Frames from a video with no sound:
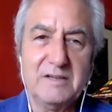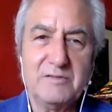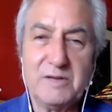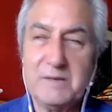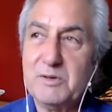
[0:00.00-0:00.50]

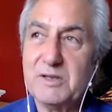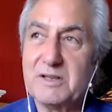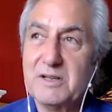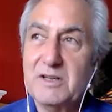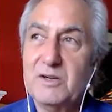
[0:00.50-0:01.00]
framework,
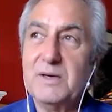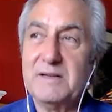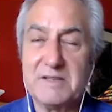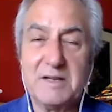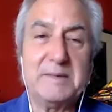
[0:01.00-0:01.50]
who
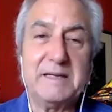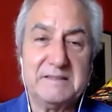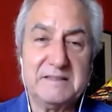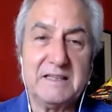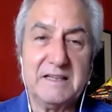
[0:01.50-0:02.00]
have come out
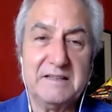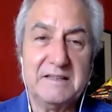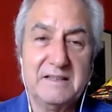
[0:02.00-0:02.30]
and said